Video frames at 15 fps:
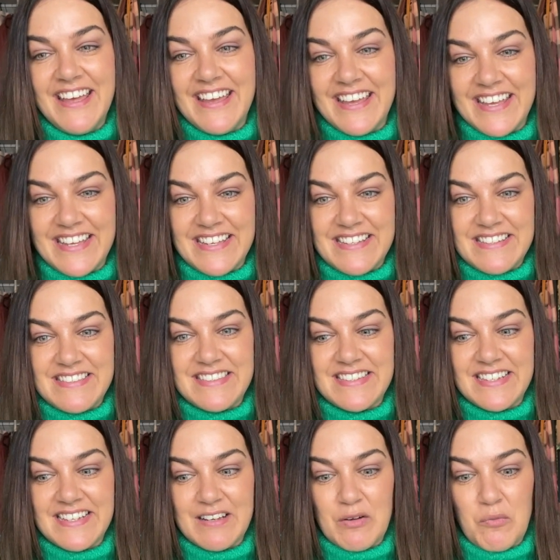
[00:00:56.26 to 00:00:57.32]
is
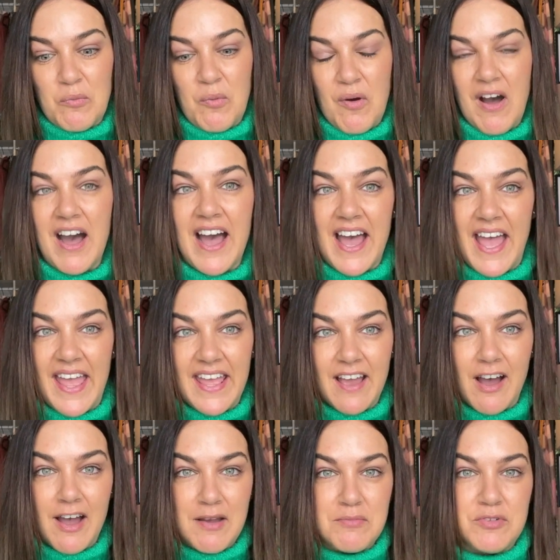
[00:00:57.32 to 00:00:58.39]
why
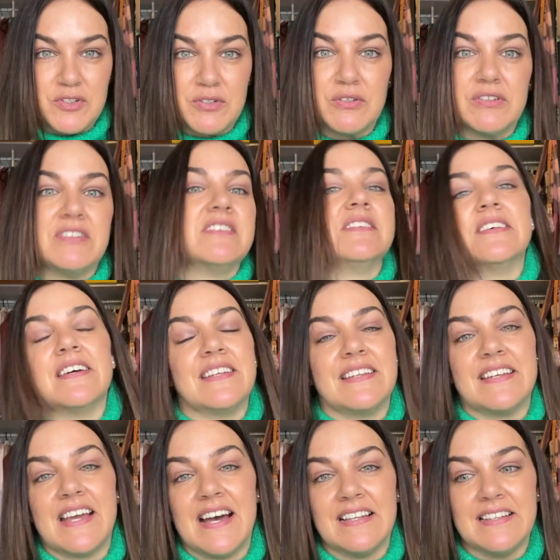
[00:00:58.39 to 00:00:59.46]
I'm drawn to certain
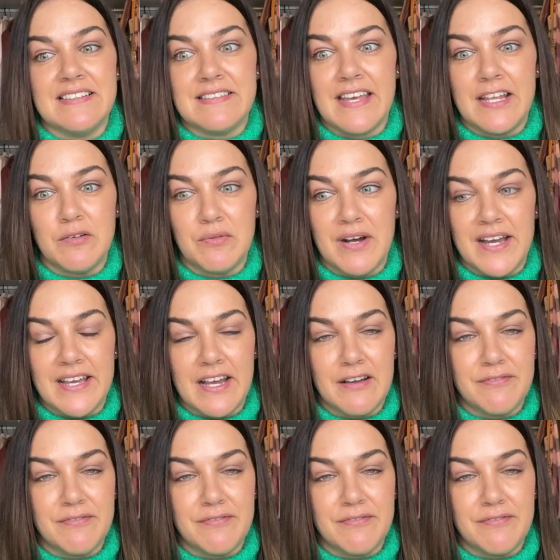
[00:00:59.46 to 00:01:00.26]
colours and why I